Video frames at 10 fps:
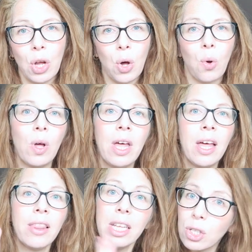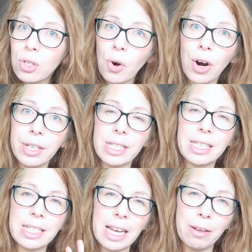So these two
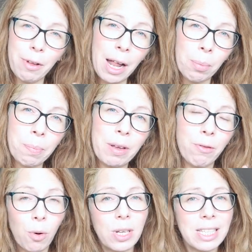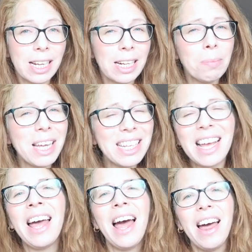artists kind of helped me focus a little bit.